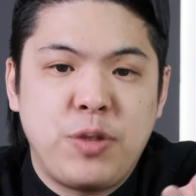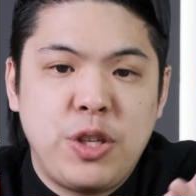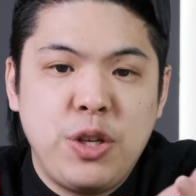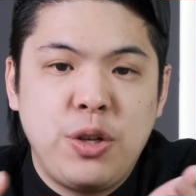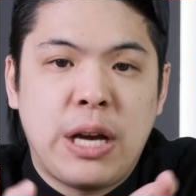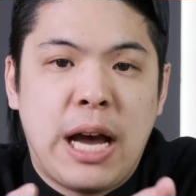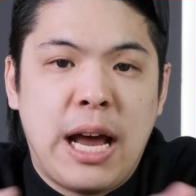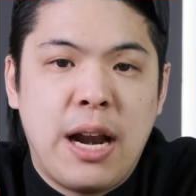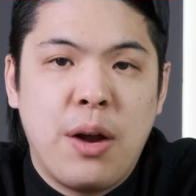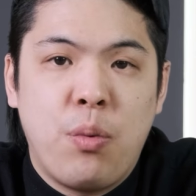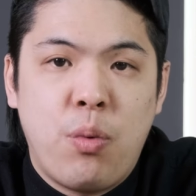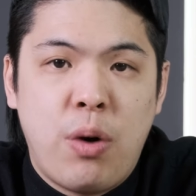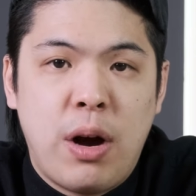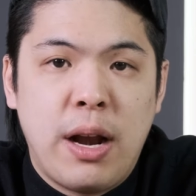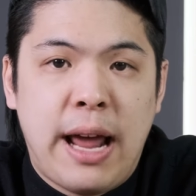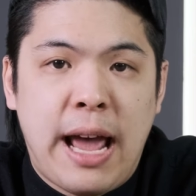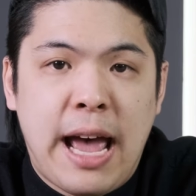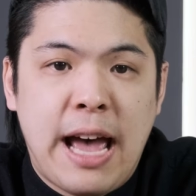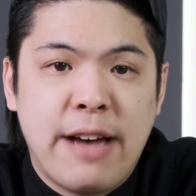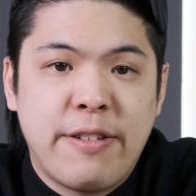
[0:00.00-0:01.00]
You kind of want
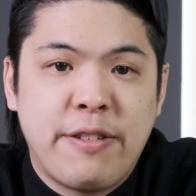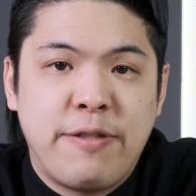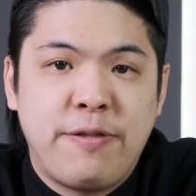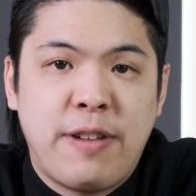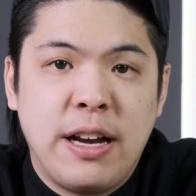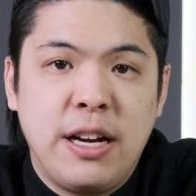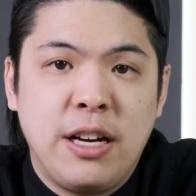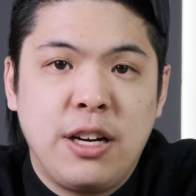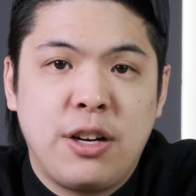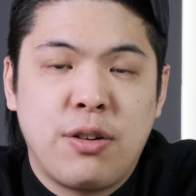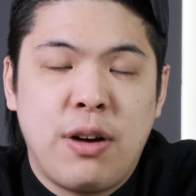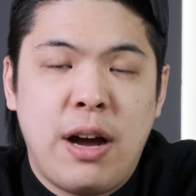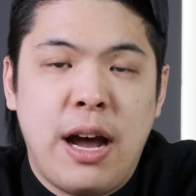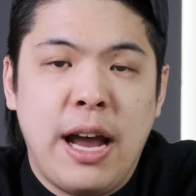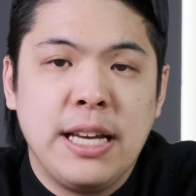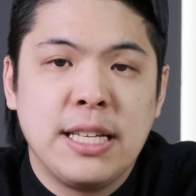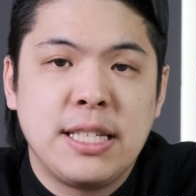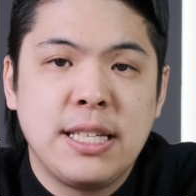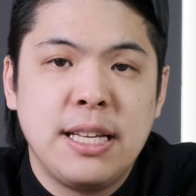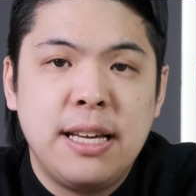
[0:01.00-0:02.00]
to have a finer
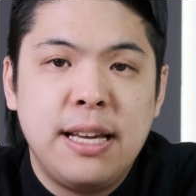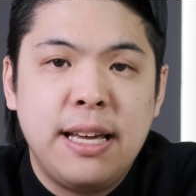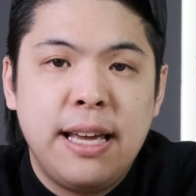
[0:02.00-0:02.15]
grind.